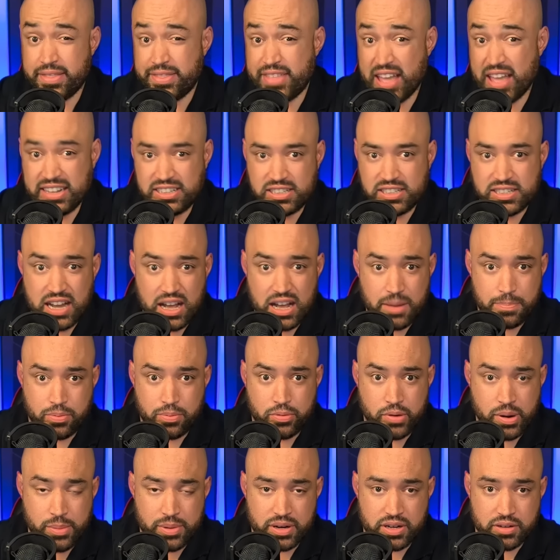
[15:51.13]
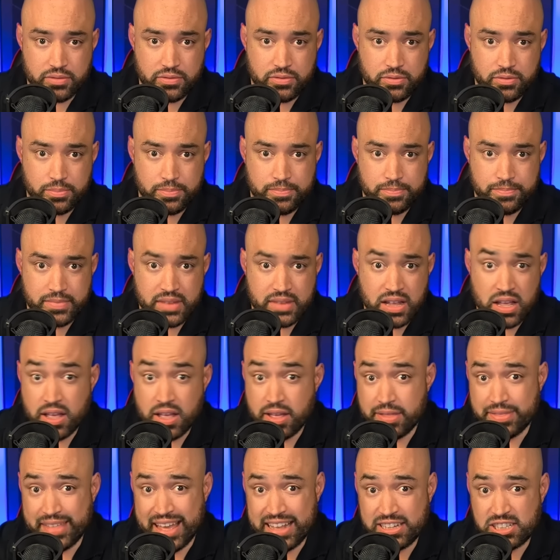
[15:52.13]
That's not primitive.
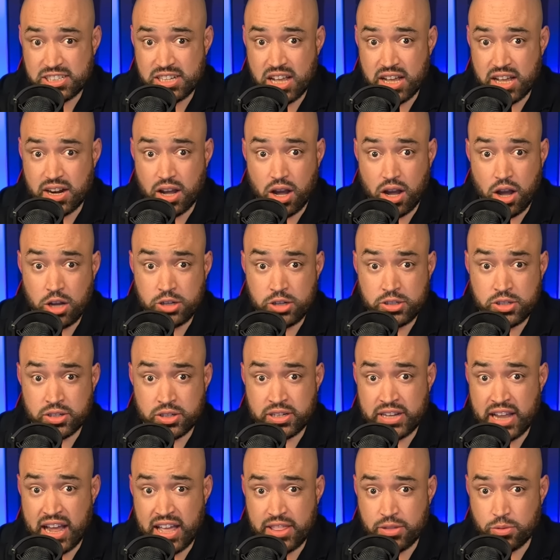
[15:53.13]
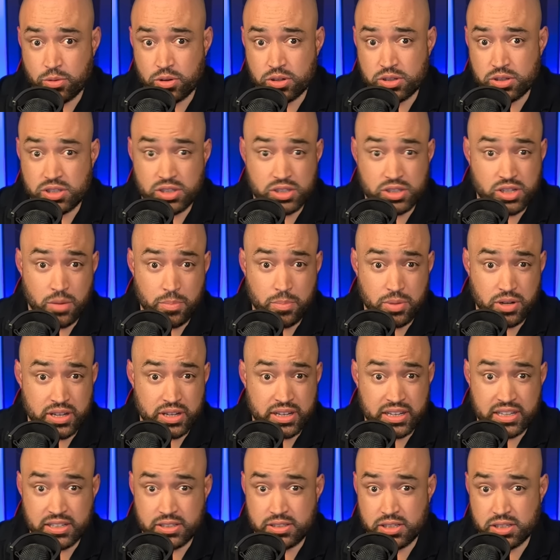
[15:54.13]
That's not hunter-gatherers
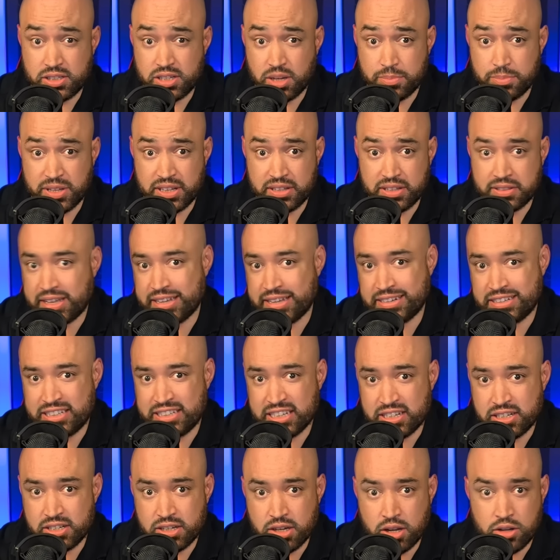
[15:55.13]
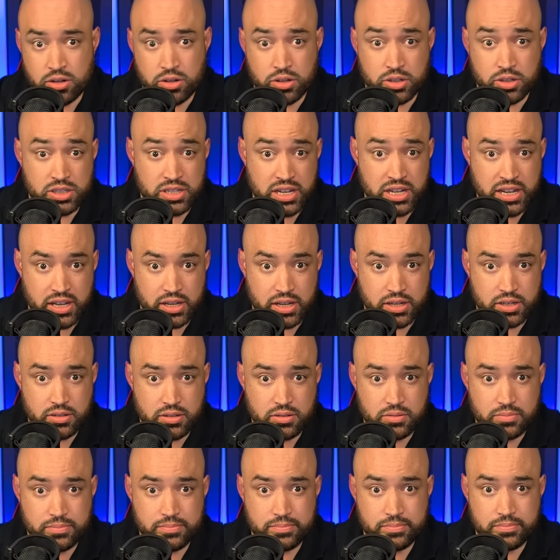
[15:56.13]
stumbling into something they didn't understand.
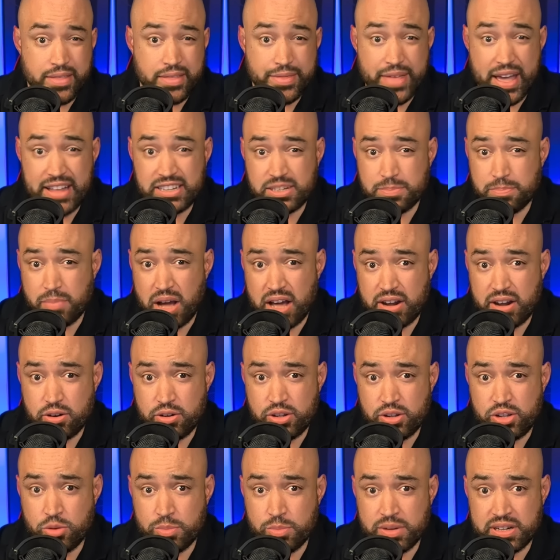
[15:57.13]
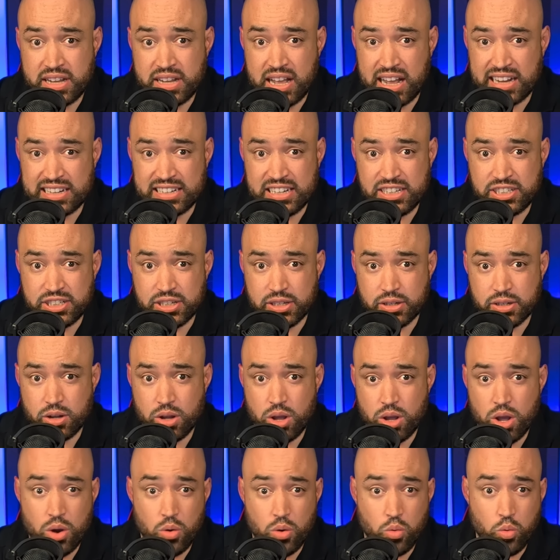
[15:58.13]
That's modern human cognition,
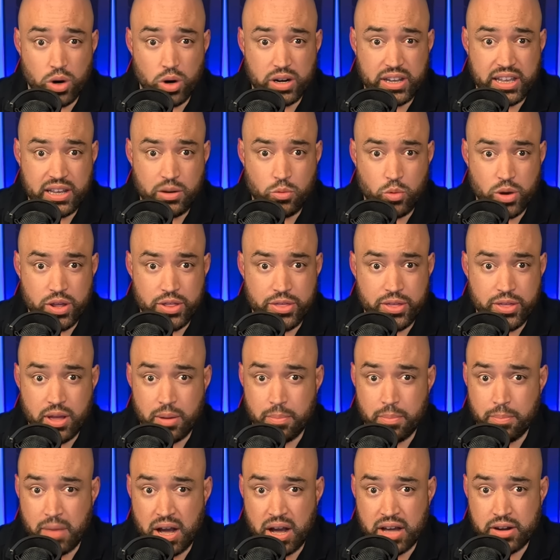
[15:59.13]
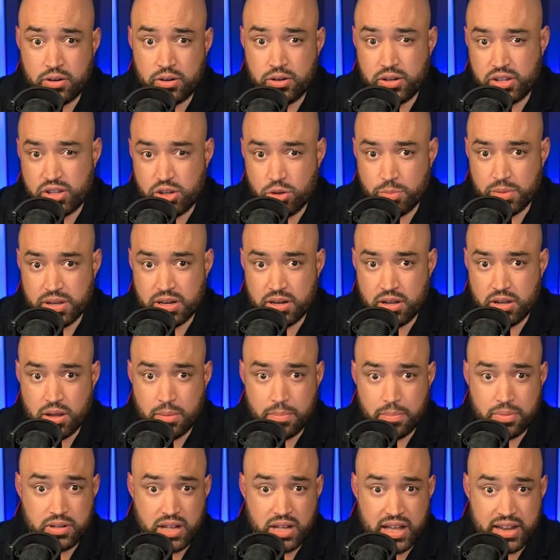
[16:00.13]
working with modern human
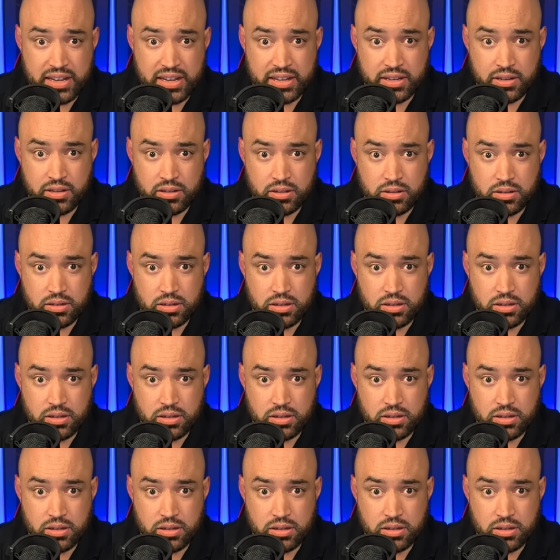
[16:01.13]
planning